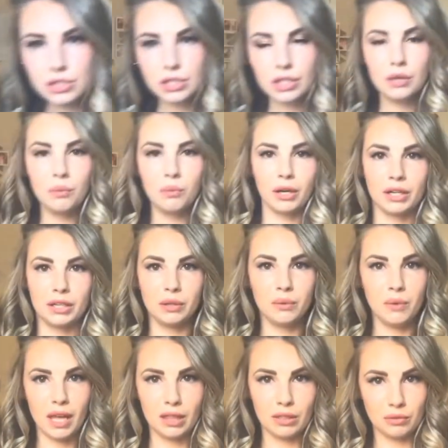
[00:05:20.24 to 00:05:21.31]
just gonna work your
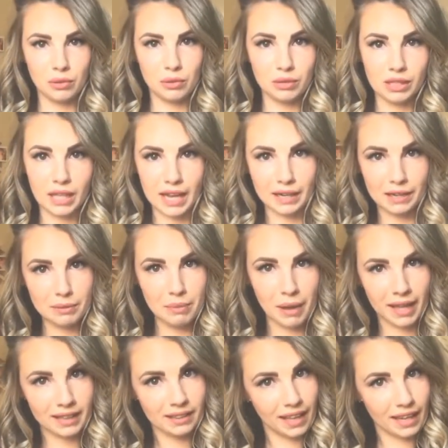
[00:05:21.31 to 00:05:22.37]
way through layer
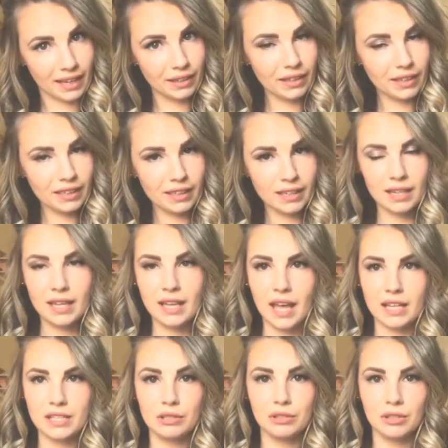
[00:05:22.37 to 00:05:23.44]
by layer
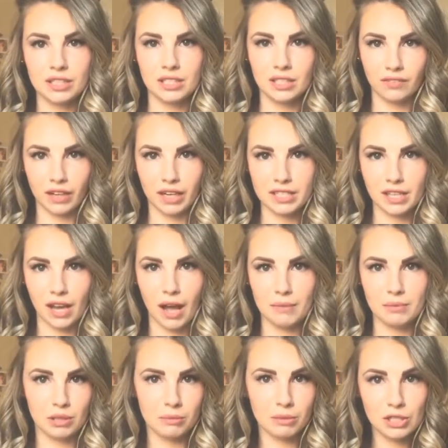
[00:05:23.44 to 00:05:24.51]
until you get to the very top.
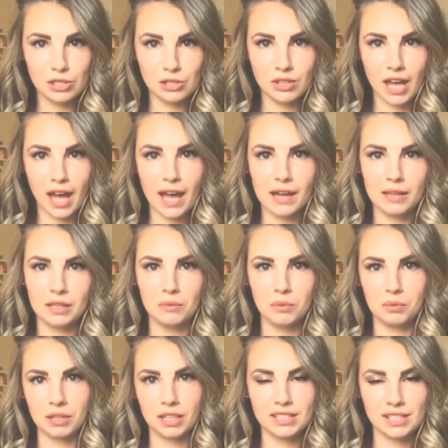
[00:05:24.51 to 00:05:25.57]
So I'm gonna do that, and then when
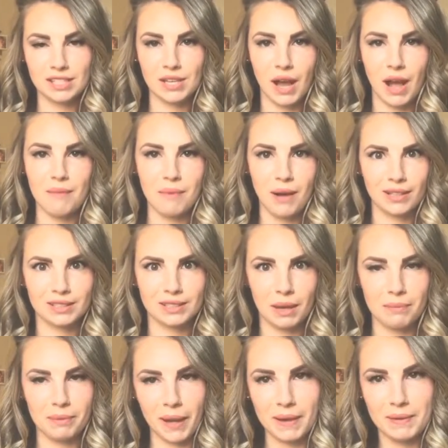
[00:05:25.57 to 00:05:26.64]
we get to the top, I'll
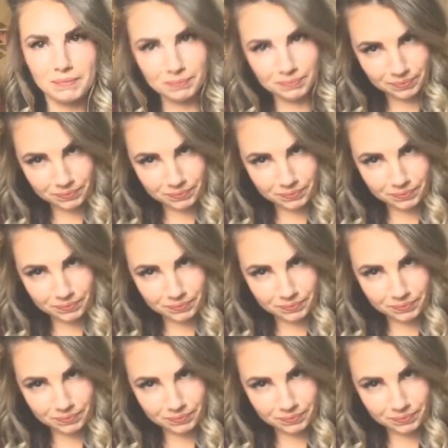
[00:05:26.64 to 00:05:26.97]
stop again.